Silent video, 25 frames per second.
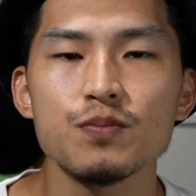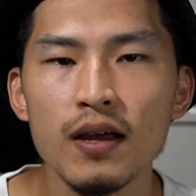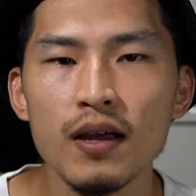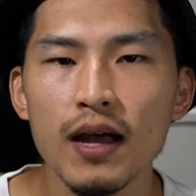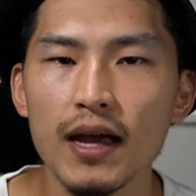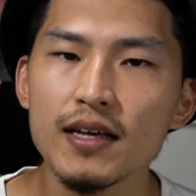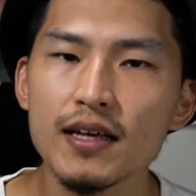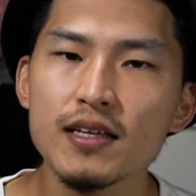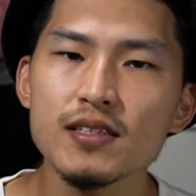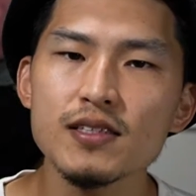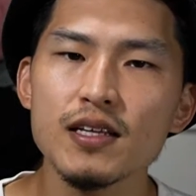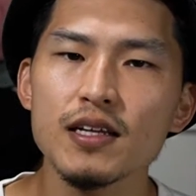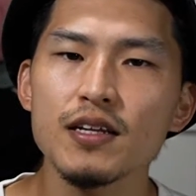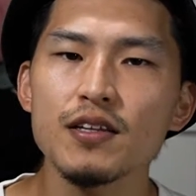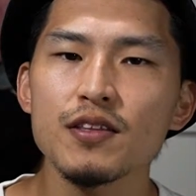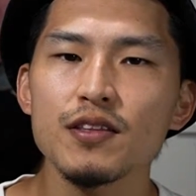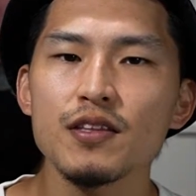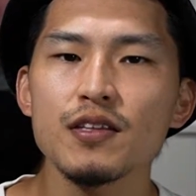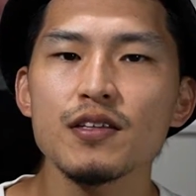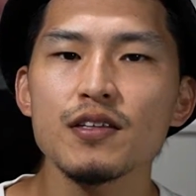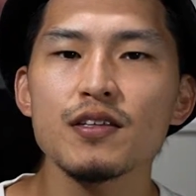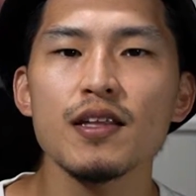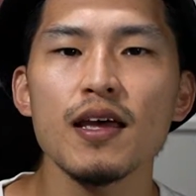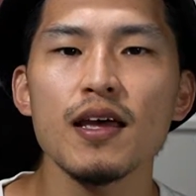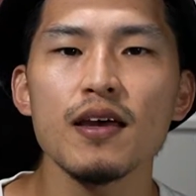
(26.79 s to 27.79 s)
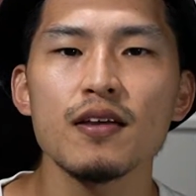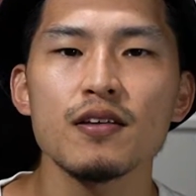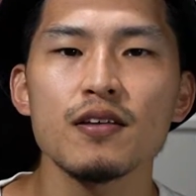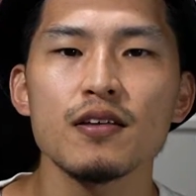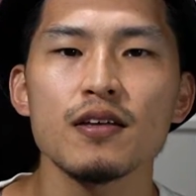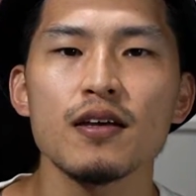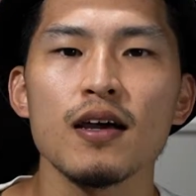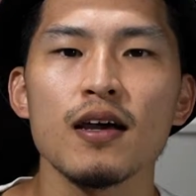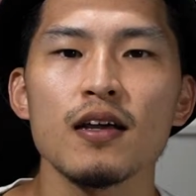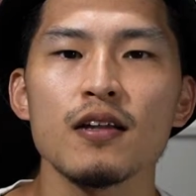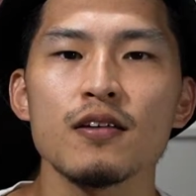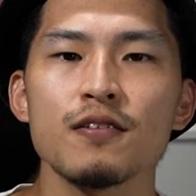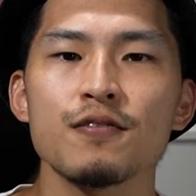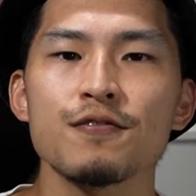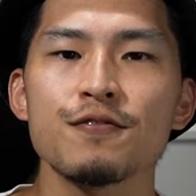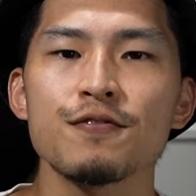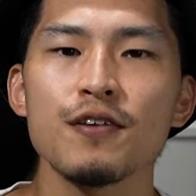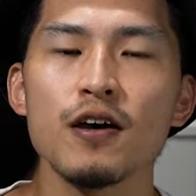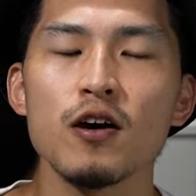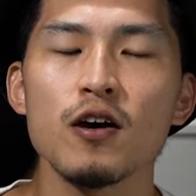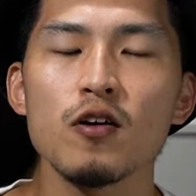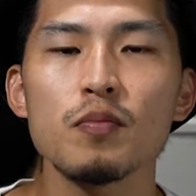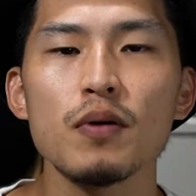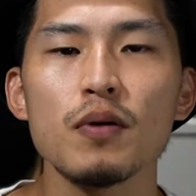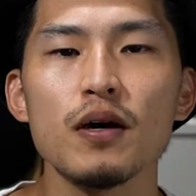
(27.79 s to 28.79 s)
I guess anything that can kind of
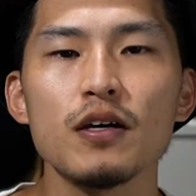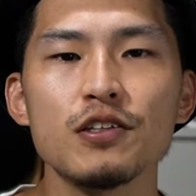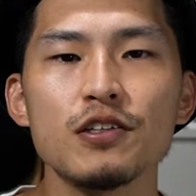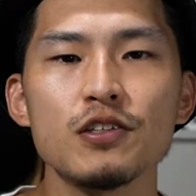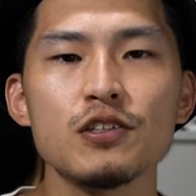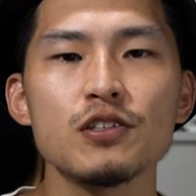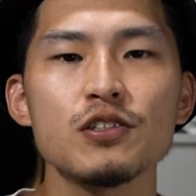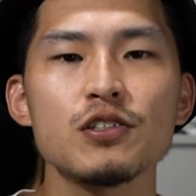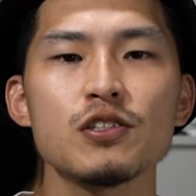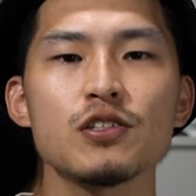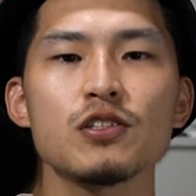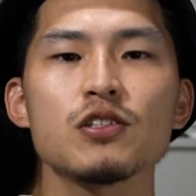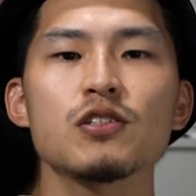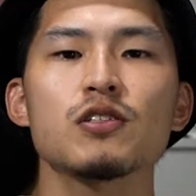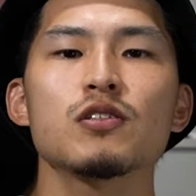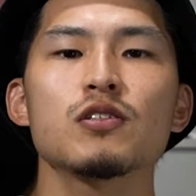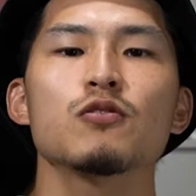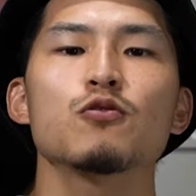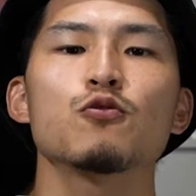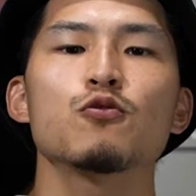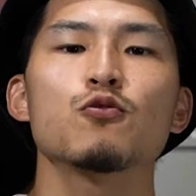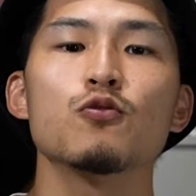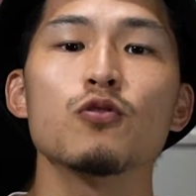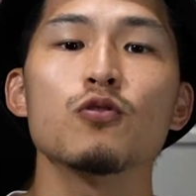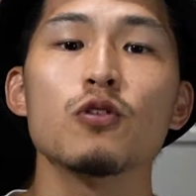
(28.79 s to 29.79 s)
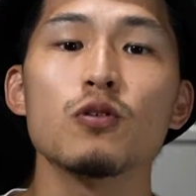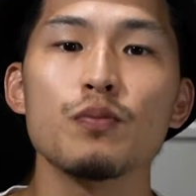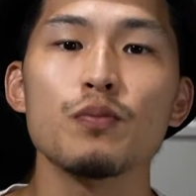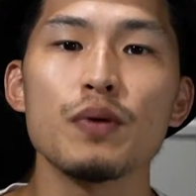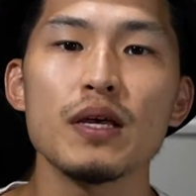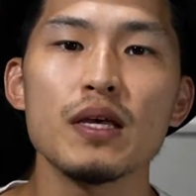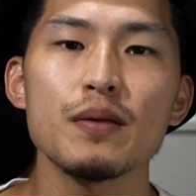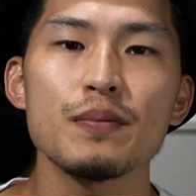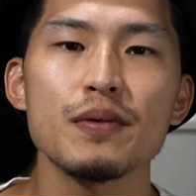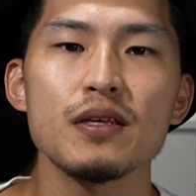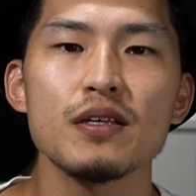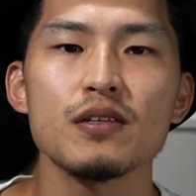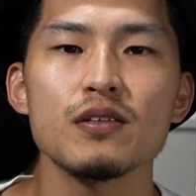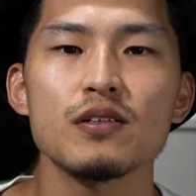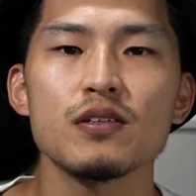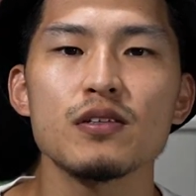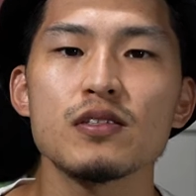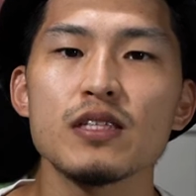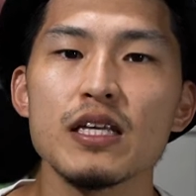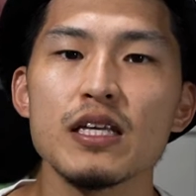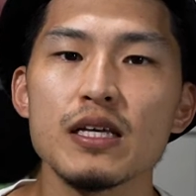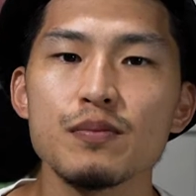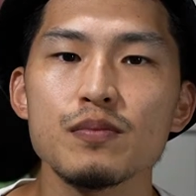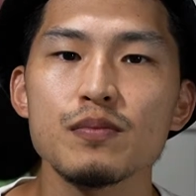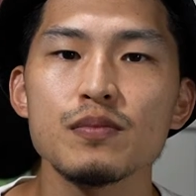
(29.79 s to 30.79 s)
help others who may be in the
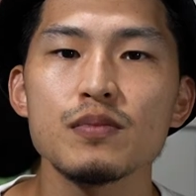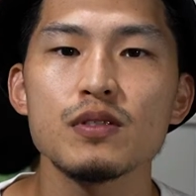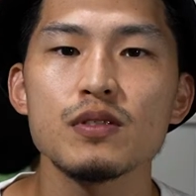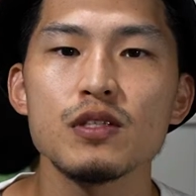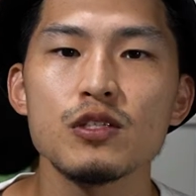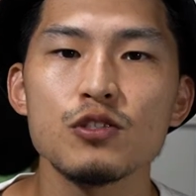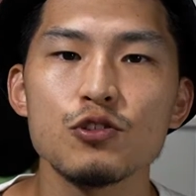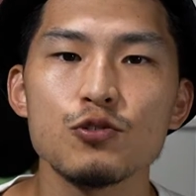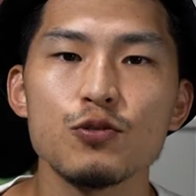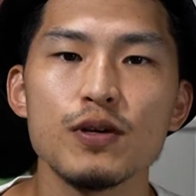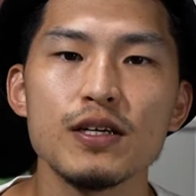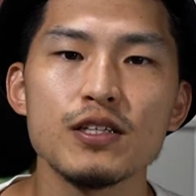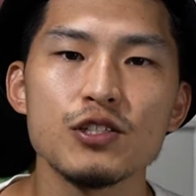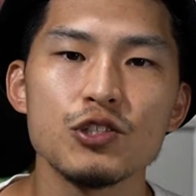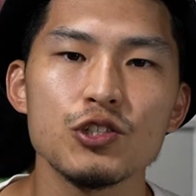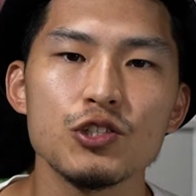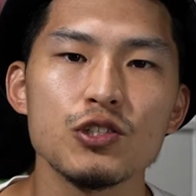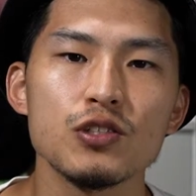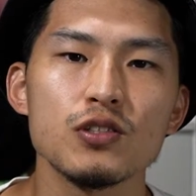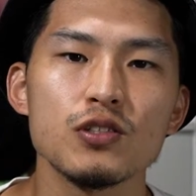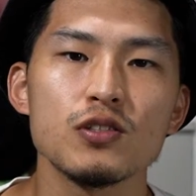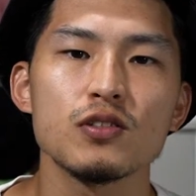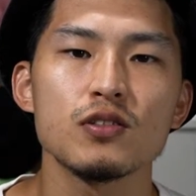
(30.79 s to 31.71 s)
same situation.